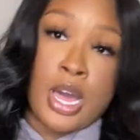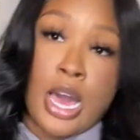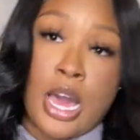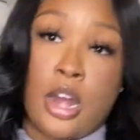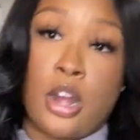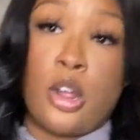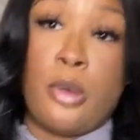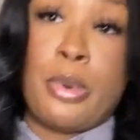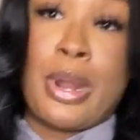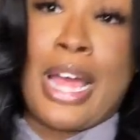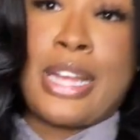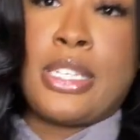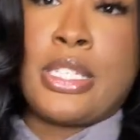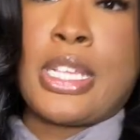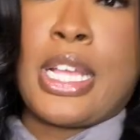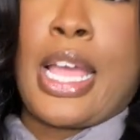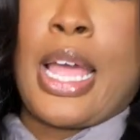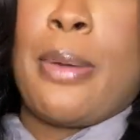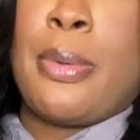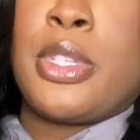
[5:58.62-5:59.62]
I don't know, but I just
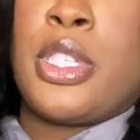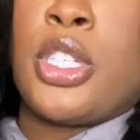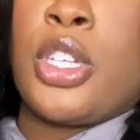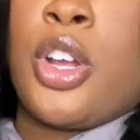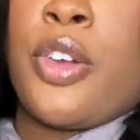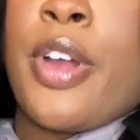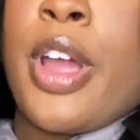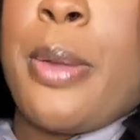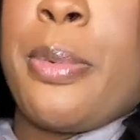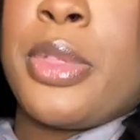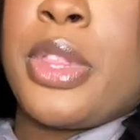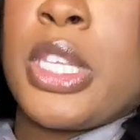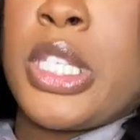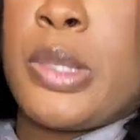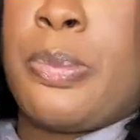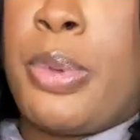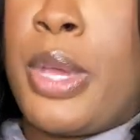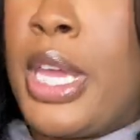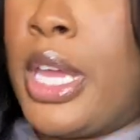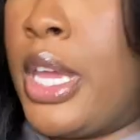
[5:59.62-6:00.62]
like how it's gray with
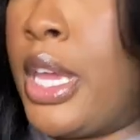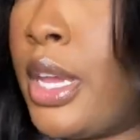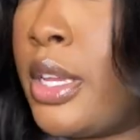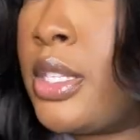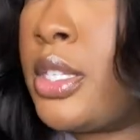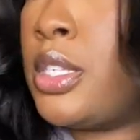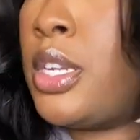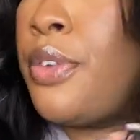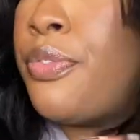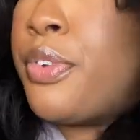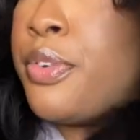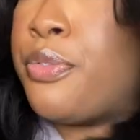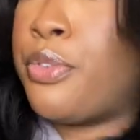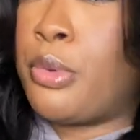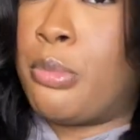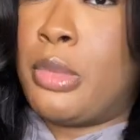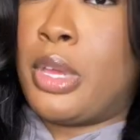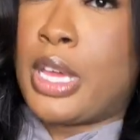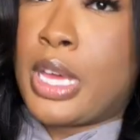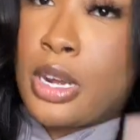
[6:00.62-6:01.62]
this pink. It's different
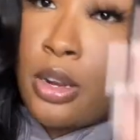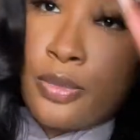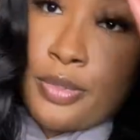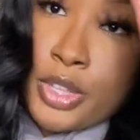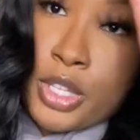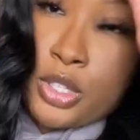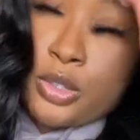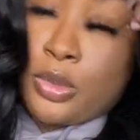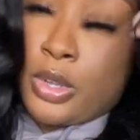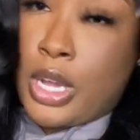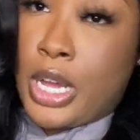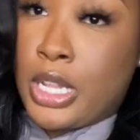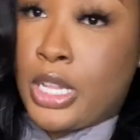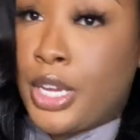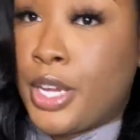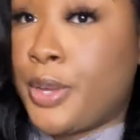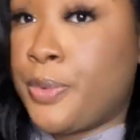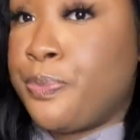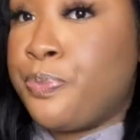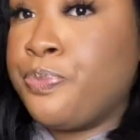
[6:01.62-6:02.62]
for me. I don't really do
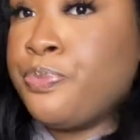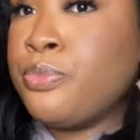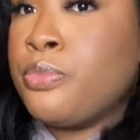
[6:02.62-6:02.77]
color.